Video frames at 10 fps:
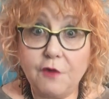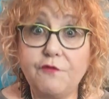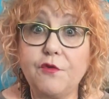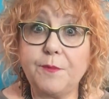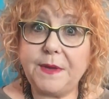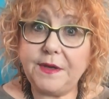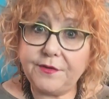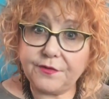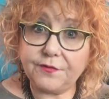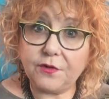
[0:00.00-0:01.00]
for
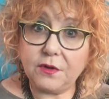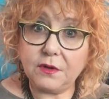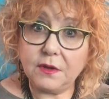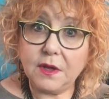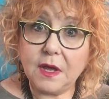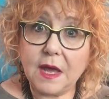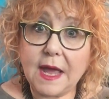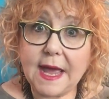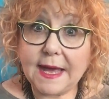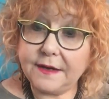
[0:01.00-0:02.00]
peaceful
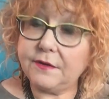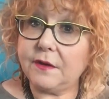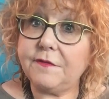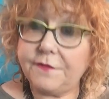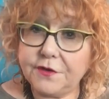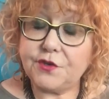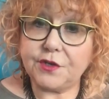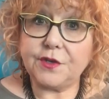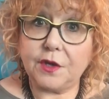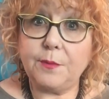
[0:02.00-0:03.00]
and
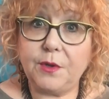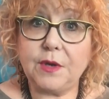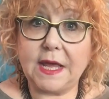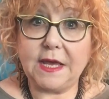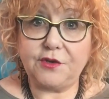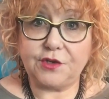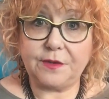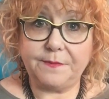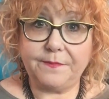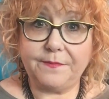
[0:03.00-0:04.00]
efficient communication.